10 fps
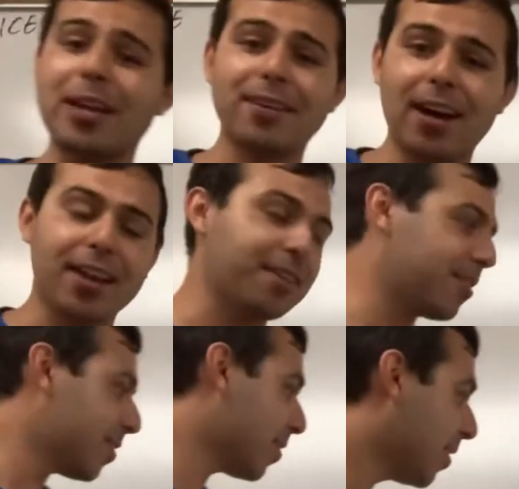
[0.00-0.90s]
done.
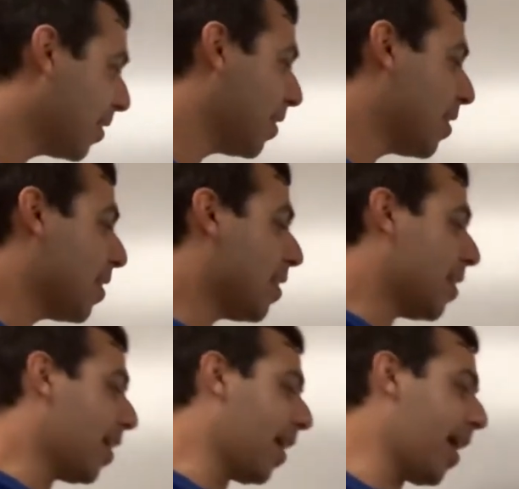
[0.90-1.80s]

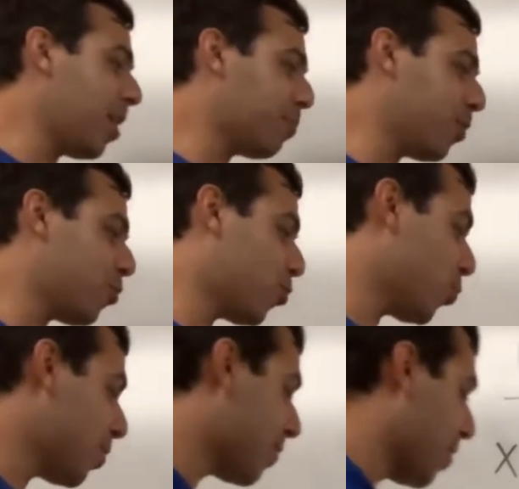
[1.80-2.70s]
8 plus
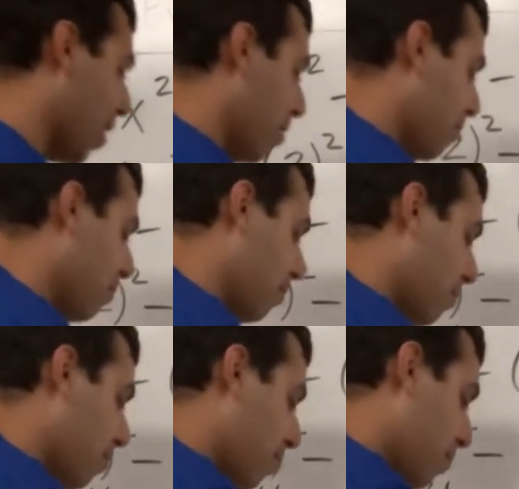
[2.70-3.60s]
2 is 10.
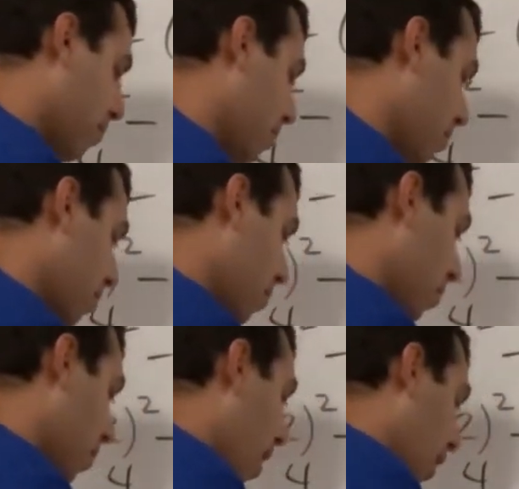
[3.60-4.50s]

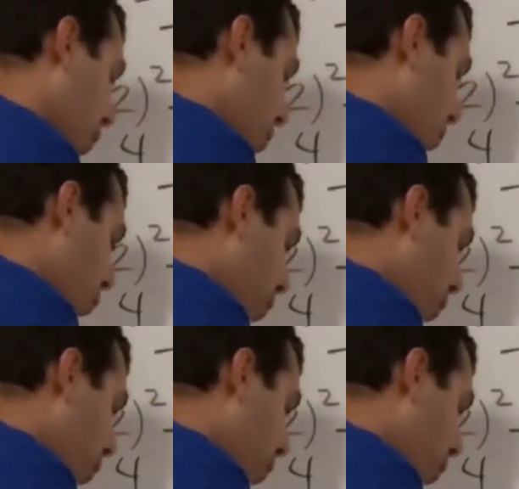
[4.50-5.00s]
I can remove the